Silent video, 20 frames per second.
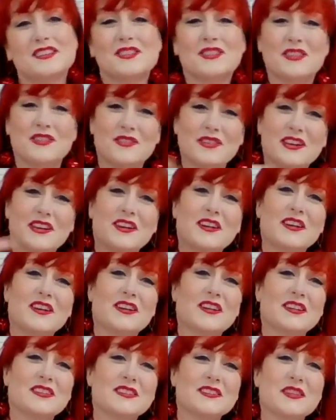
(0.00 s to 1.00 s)
So you
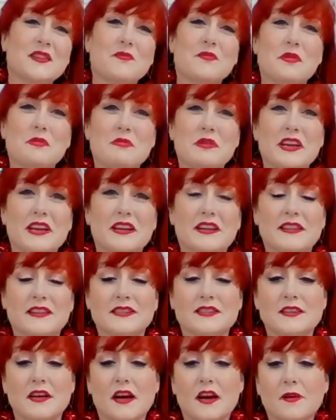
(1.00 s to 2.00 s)
hear some repeat in
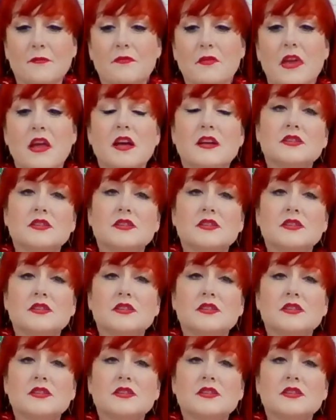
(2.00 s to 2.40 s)
the song.